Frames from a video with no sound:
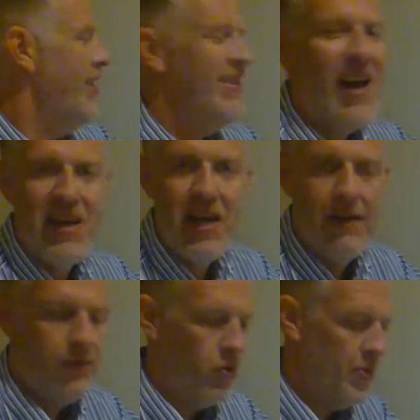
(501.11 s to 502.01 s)
It's not
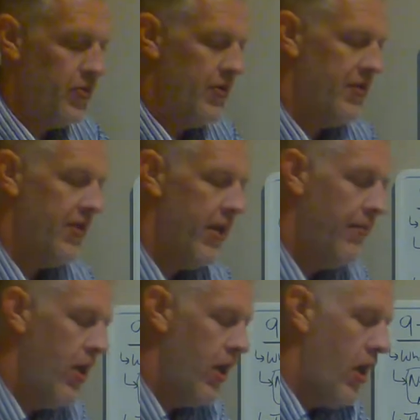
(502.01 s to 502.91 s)
enough, Williams wants to say.
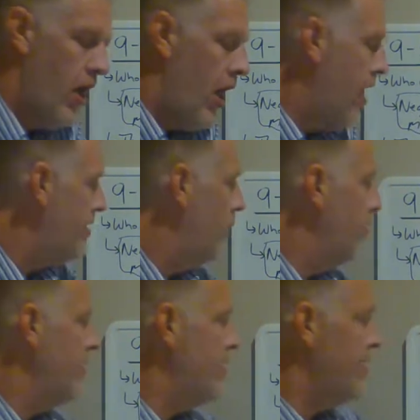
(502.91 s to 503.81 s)
And so,
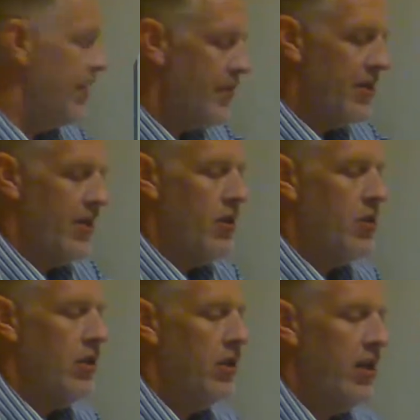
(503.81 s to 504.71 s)
at least to some extent,
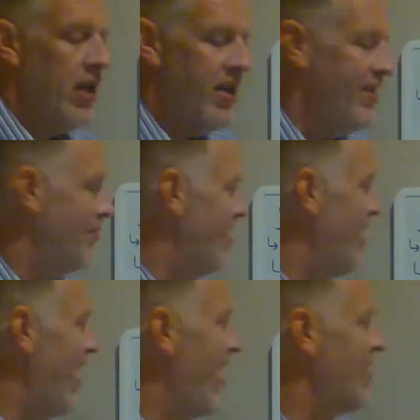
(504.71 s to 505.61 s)
utilitarianism
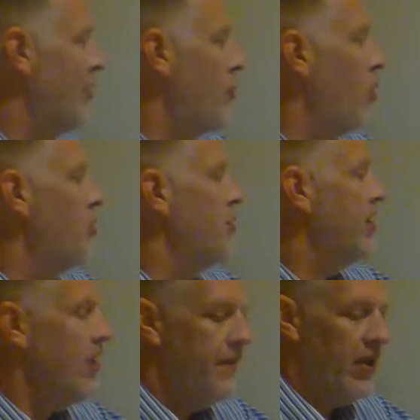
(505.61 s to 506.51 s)
denies the moral
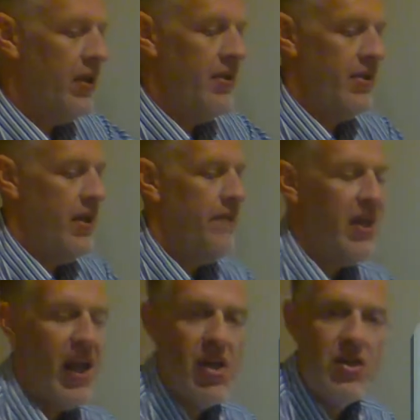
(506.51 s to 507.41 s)
significance of
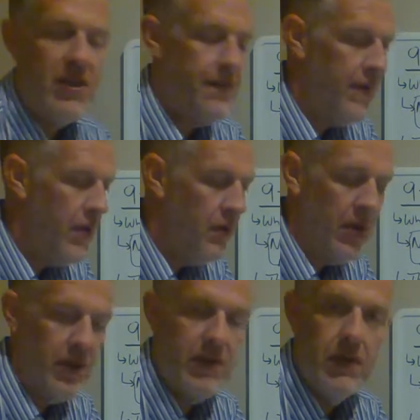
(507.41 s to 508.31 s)
the agent's
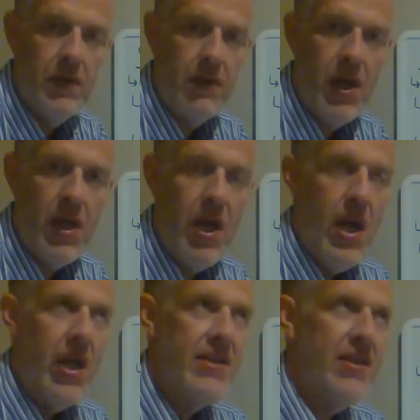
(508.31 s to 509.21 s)
feelings, right?
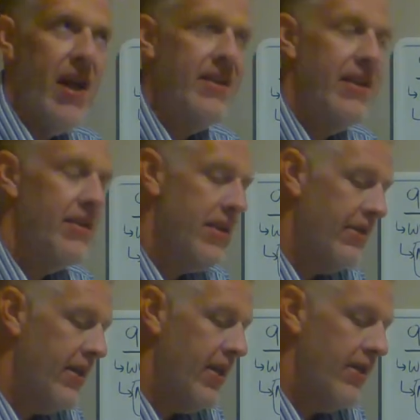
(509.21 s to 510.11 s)
And it's in that sense he
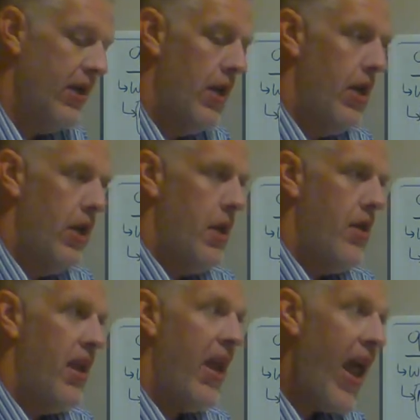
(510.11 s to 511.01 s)
says
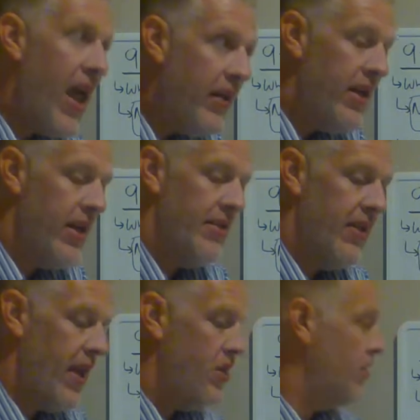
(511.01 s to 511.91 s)
that it alienates
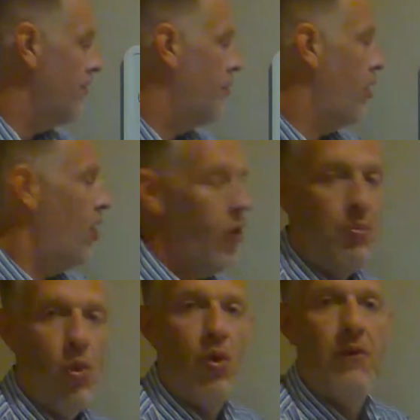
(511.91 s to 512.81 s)
the agents from their own
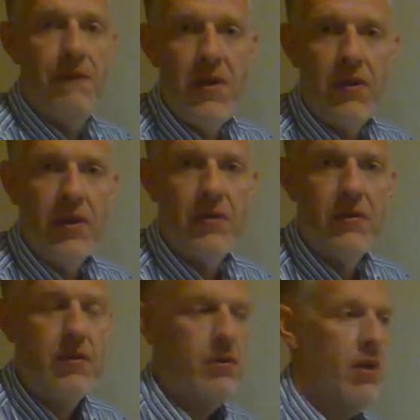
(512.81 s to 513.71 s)
moral feelings,
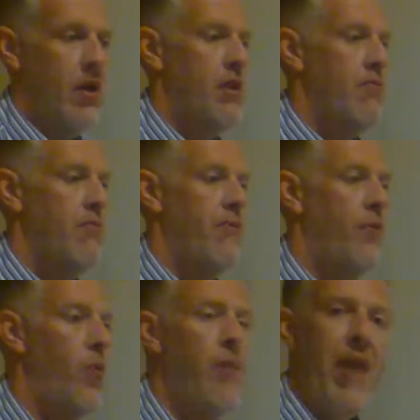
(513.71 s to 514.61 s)
right?
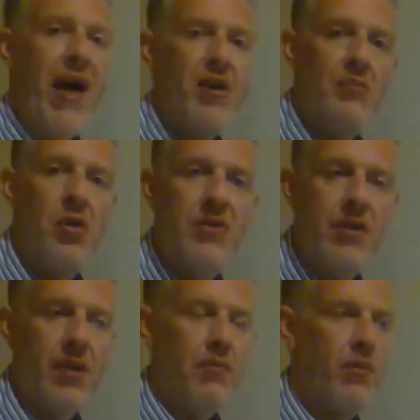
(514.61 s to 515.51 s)
from what matters most to
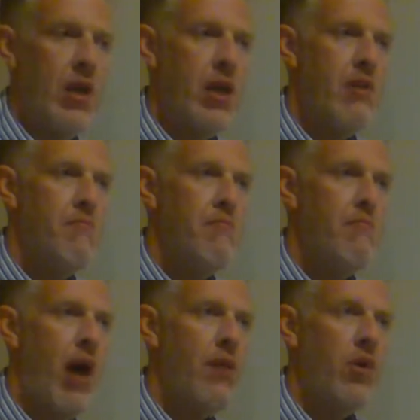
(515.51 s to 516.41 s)
them, it
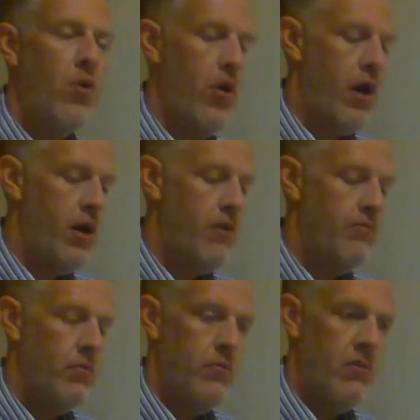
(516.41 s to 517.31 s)
might require,
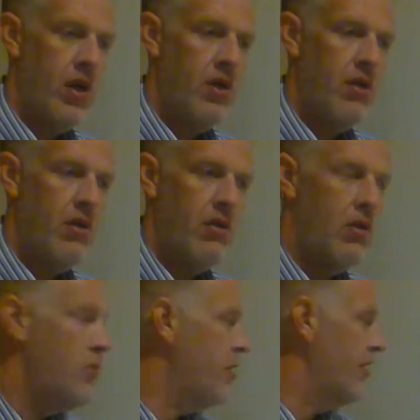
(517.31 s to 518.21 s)
and
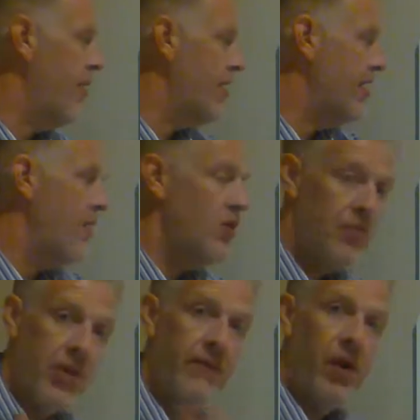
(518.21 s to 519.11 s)
who knows how many times you'll
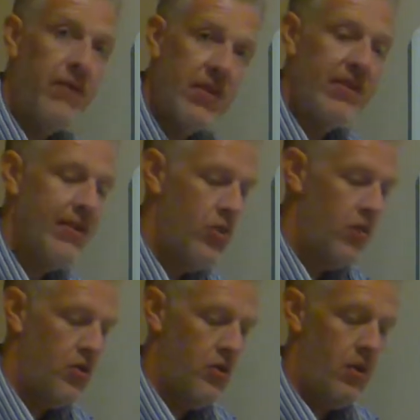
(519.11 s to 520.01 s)
be involved in these
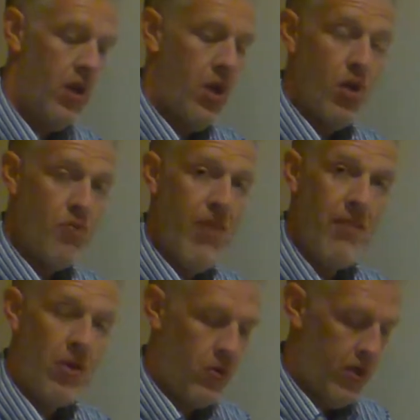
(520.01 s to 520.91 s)
situations, you
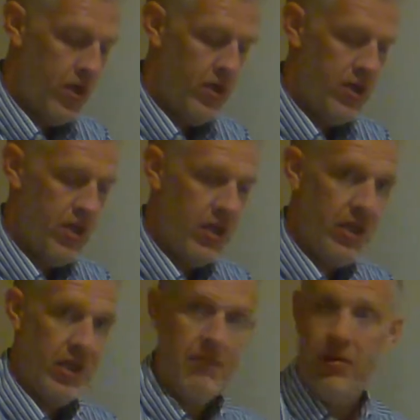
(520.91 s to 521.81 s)
might be required to,
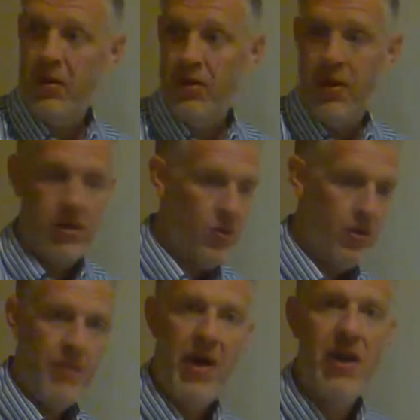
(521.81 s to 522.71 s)
again, completely
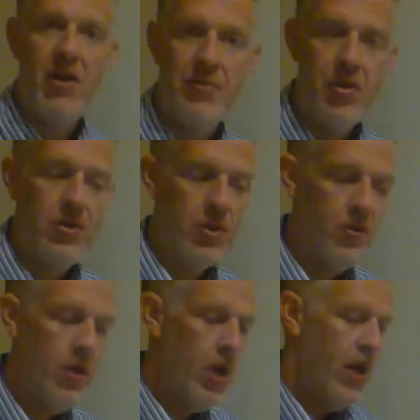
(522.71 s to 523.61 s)
ignore what matters most to
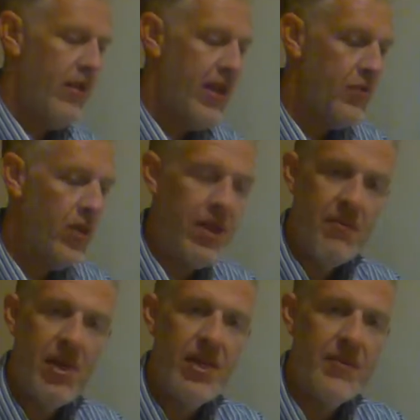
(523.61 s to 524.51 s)
you. And that's what he
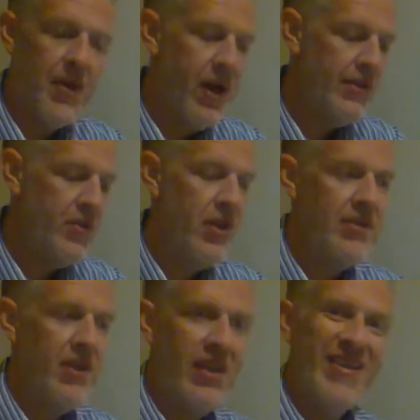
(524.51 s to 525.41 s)
means by
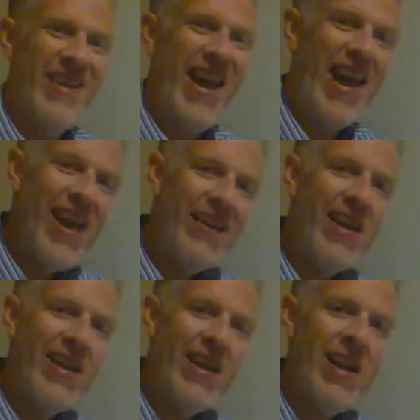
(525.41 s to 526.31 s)
suggesting that it's
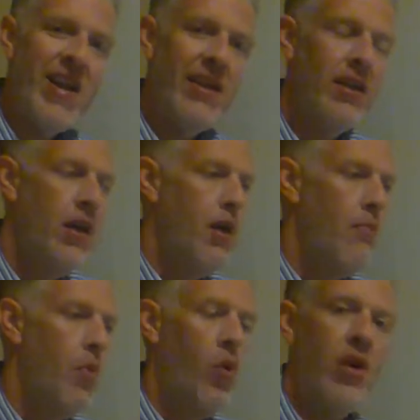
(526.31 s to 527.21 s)
alienating
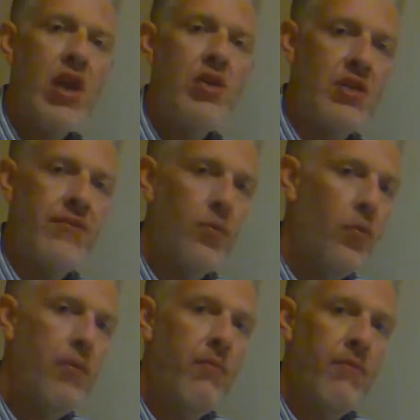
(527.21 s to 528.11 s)
moral agents from
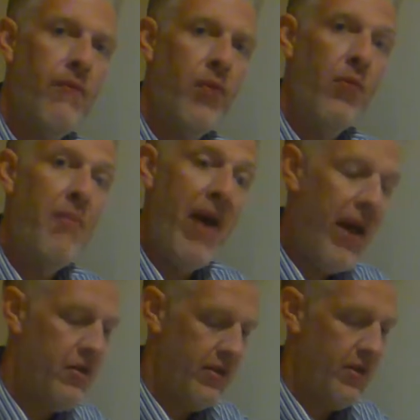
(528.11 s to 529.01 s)
what, from what
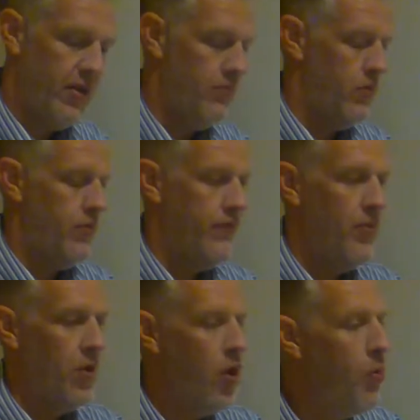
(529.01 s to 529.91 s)
matters to them,
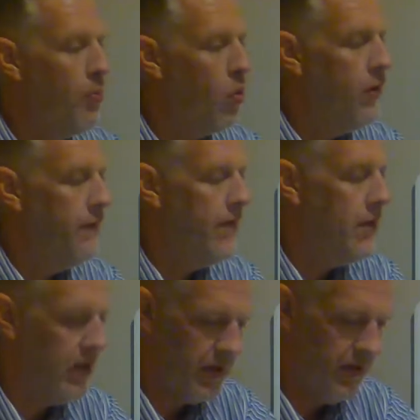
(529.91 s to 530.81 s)
from their own moral
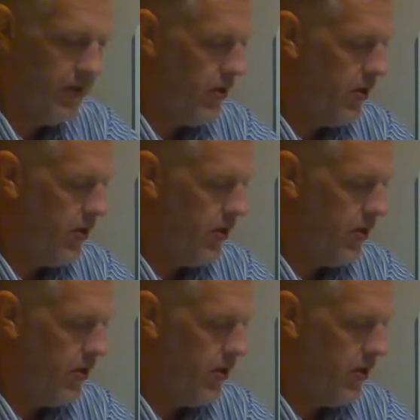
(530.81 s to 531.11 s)
feelings.